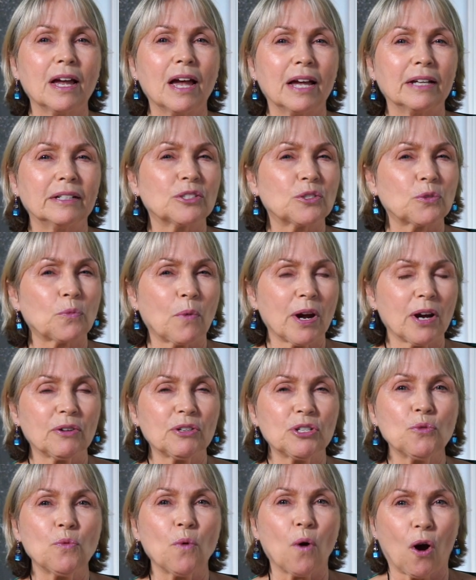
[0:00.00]
and it's where
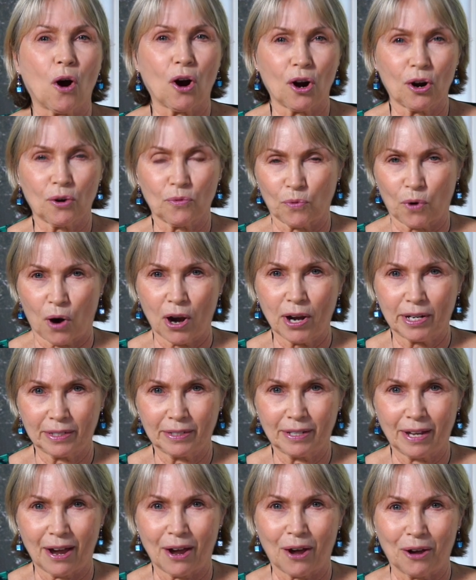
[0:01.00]
you are right
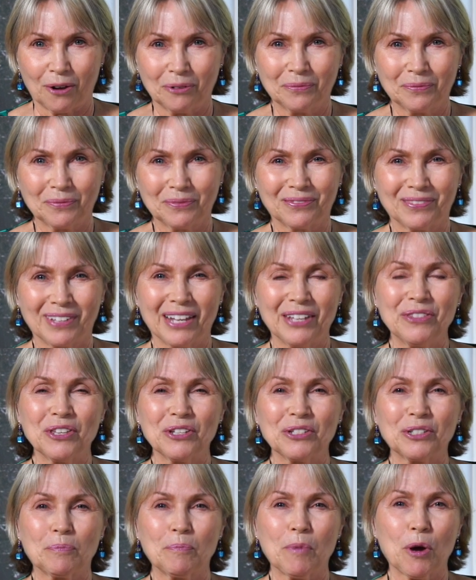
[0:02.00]
now in
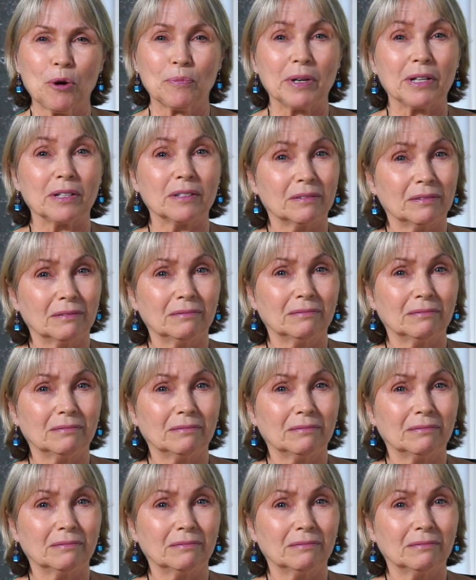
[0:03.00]
this moment.